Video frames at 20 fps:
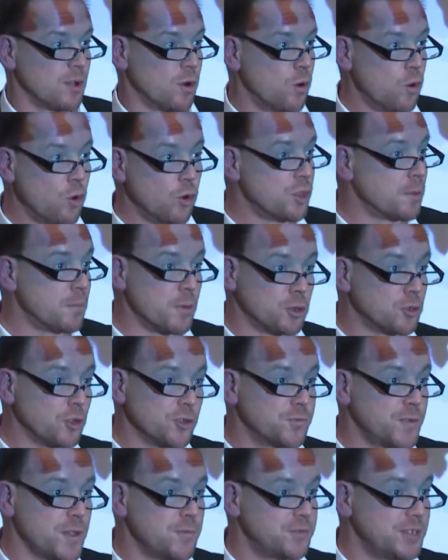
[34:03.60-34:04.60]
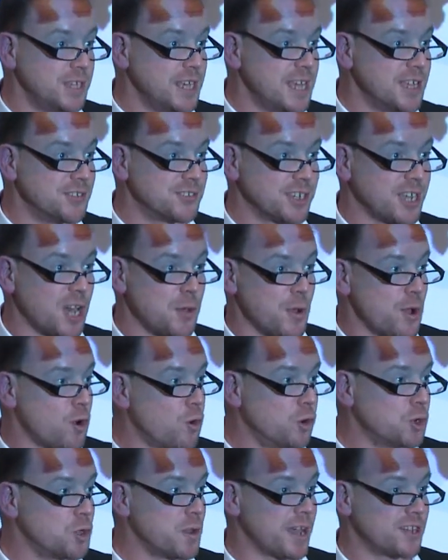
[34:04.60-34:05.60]
All the models 50 years ago where
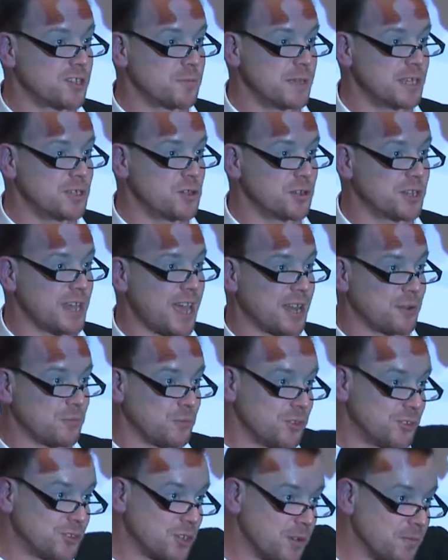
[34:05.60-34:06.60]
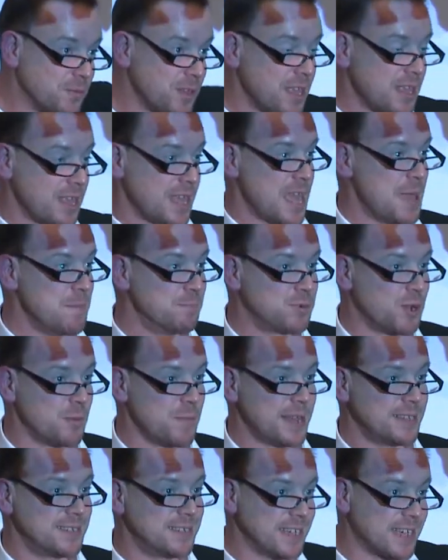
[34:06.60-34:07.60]
all you had to be good at was sort of
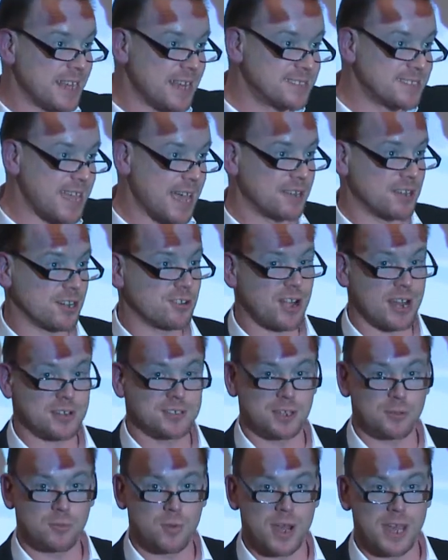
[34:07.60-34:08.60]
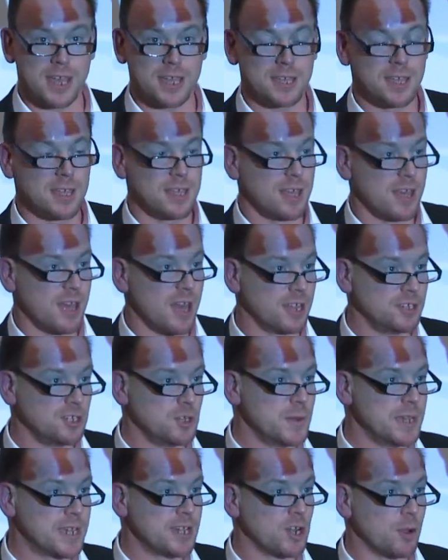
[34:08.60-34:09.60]
implementing in a technocratic way a
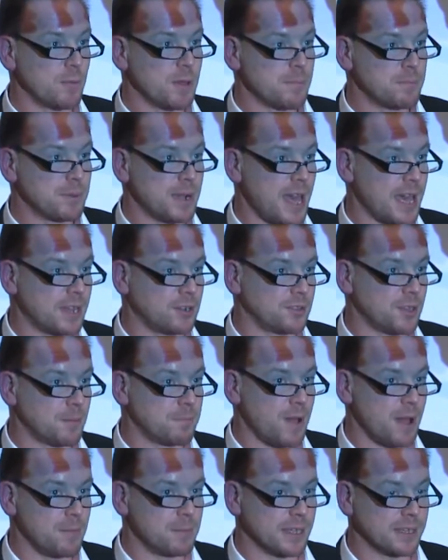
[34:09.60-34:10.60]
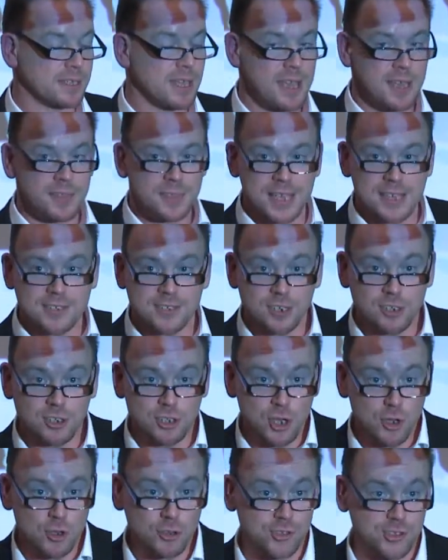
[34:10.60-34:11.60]
new economic plan on the public. These are
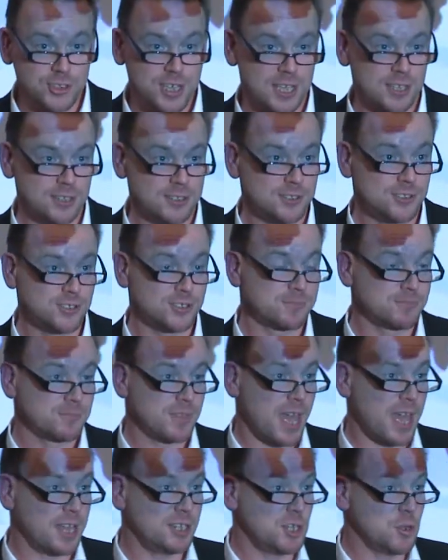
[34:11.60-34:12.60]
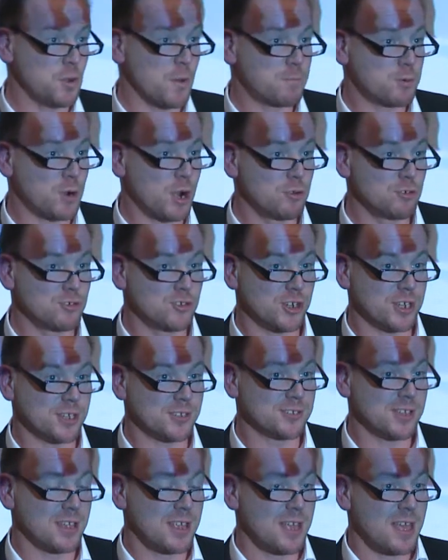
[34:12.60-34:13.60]
new skills and new
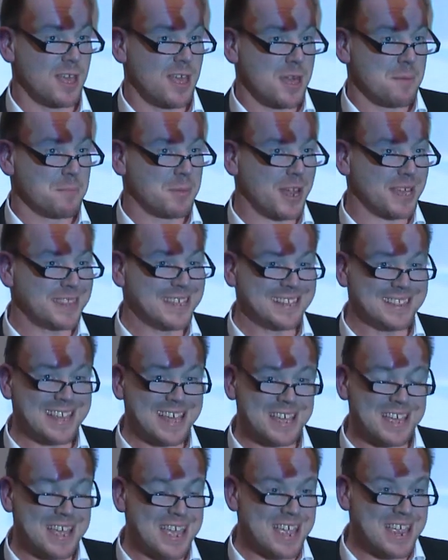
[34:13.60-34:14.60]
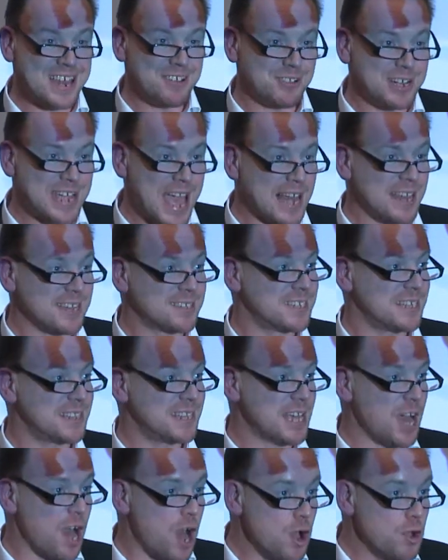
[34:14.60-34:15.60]
approaches, but I think they, in reality,
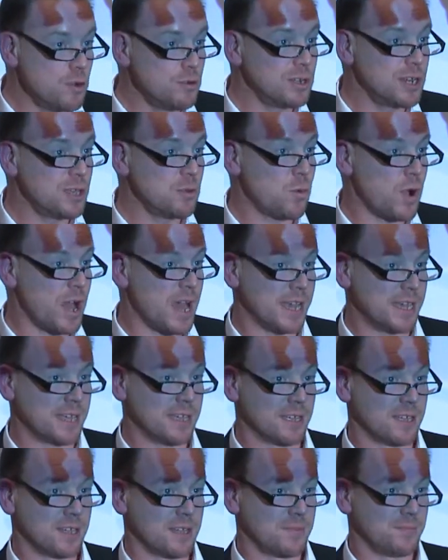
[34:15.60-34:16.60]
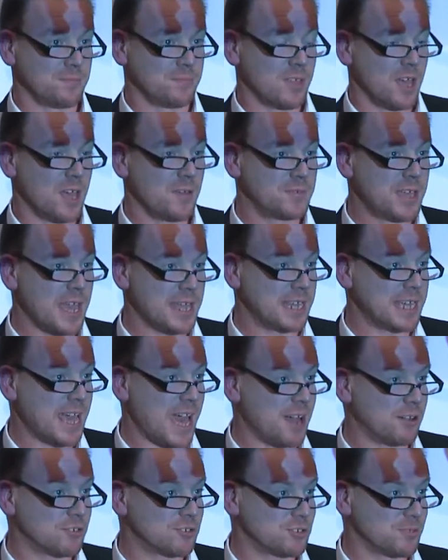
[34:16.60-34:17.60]
the only way of getting
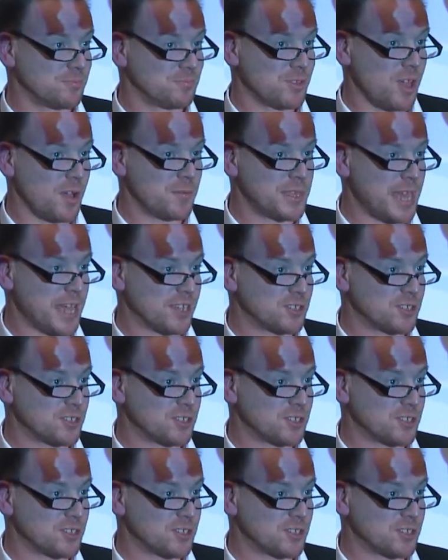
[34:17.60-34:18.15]
out of the